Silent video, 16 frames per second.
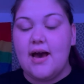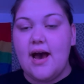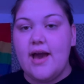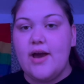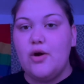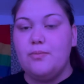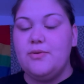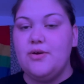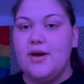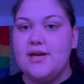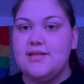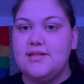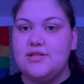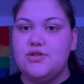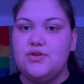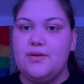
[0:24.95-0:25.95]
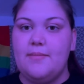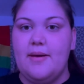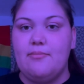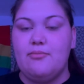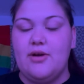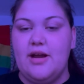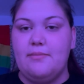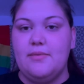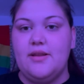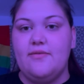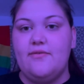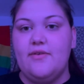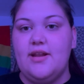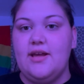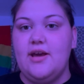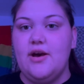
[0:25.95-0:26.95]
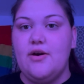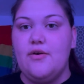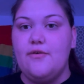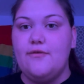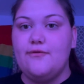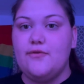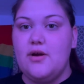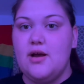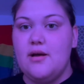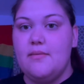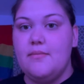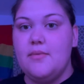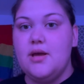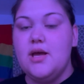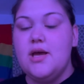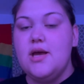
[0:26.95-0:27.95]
I hope you guys enjoyed my Pride Month video from